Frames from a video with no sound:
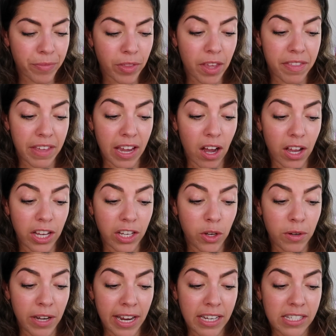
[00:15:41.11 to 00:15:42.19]
The
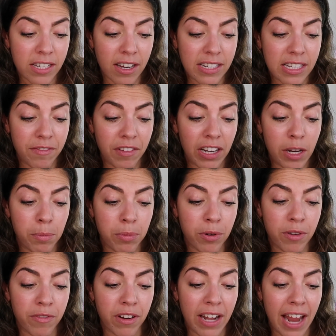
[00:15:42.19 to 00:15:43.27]
unique scientifically
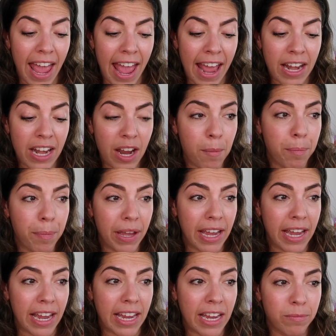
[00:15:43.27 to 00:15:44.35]
proven
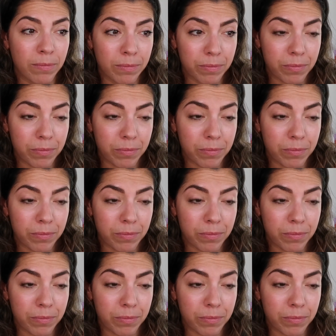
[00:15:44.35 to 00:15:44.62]
NP